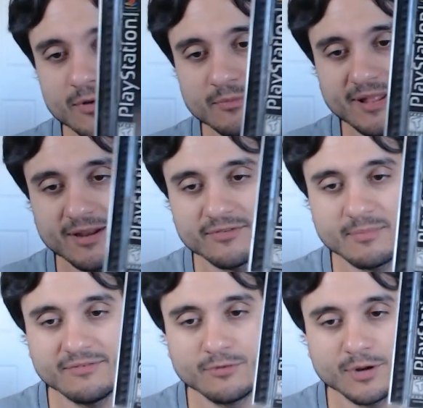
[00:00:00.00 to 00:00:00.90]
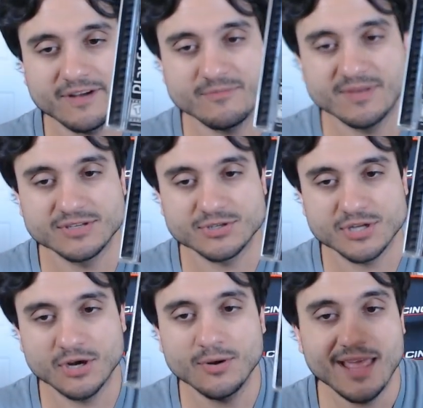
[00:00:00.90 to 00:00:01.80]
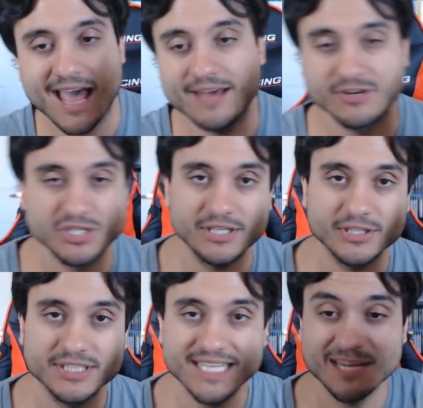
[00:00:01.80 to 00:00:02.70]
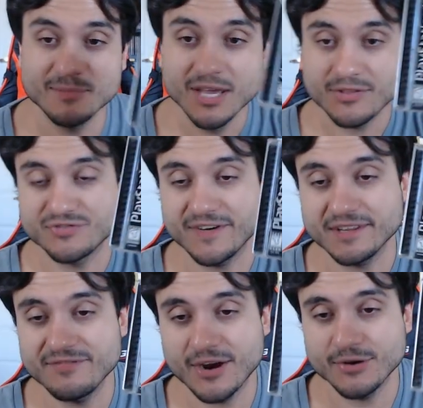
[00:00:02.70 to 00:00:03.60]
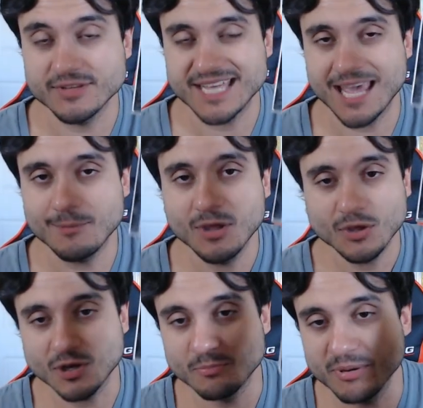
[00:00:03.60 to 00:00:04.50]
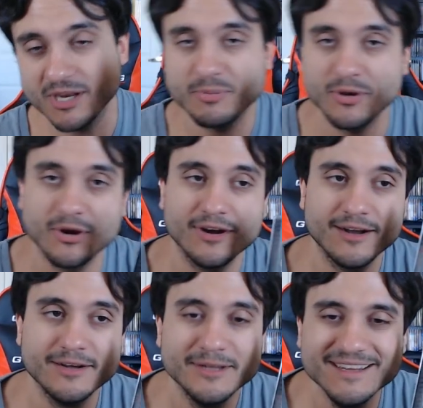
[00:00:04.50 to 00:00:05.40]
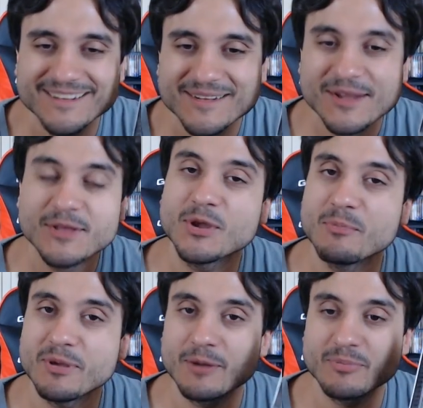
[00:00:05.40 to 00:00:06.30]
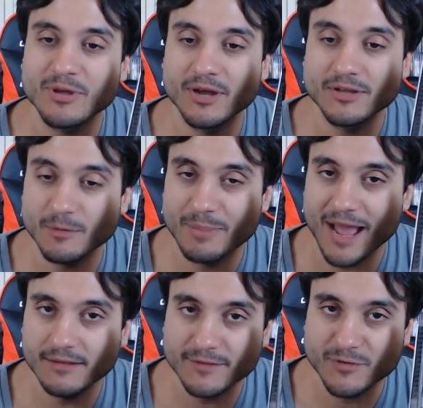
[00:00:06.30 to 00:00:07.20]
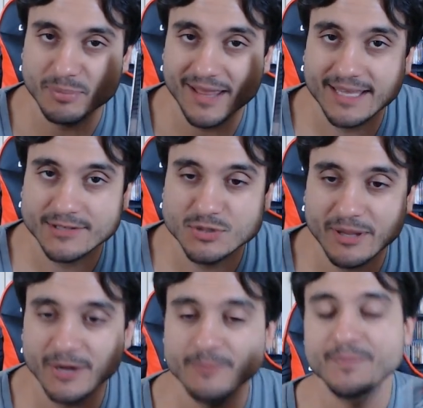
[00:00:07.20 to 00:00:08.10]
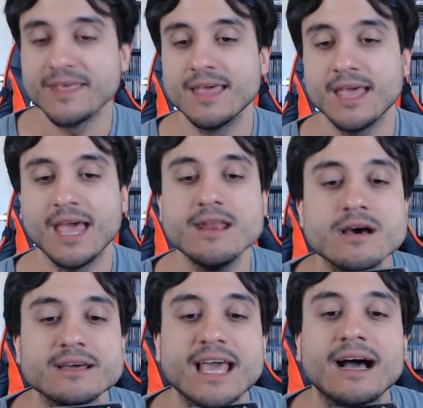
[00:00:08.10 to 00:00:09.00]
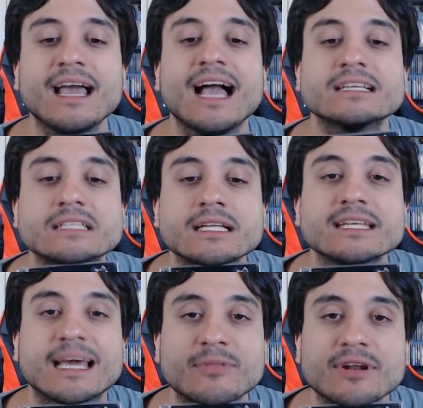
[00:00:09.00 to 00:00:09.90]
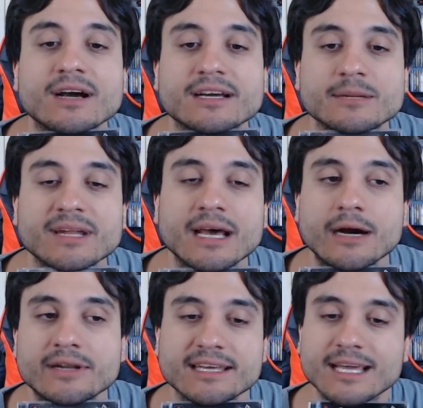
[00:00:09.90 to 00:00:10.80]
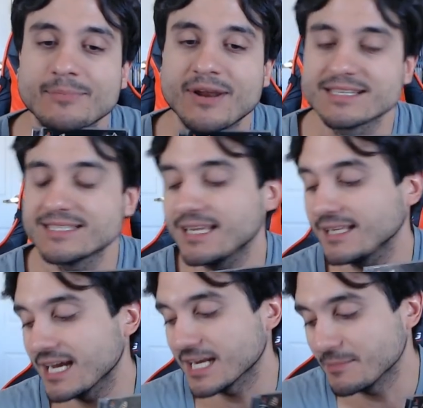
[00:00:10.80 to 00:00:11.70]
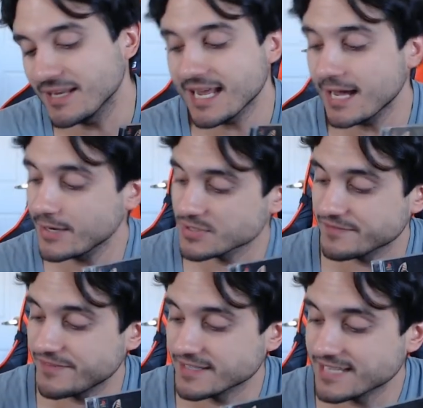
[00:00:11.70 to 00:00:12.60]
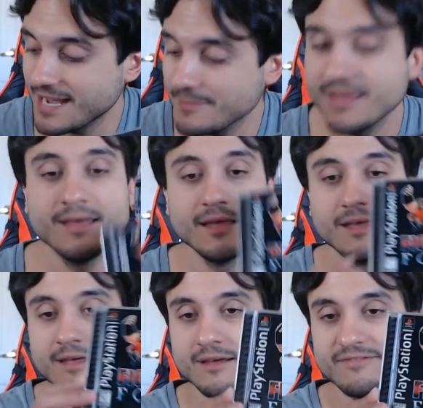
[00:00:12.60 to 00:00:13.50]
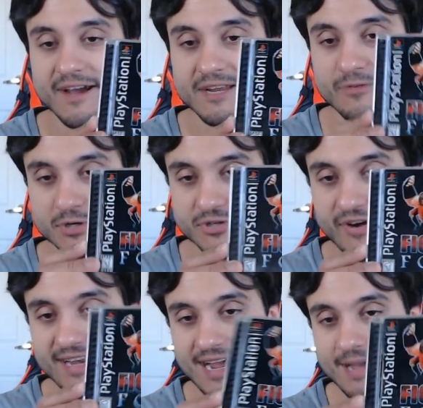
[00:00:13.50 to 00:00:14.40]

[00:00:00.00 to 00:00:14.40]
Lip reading: We played it for about 45 minutes or so, having a jolly good time. There's friendly fire in this game. You could beat up your your pal if you're playing it 2-player. And yeah, I accidentally kept on knocking him down. He kept on accidentally knocking me down. It was a fun time. Fighting Force, great time.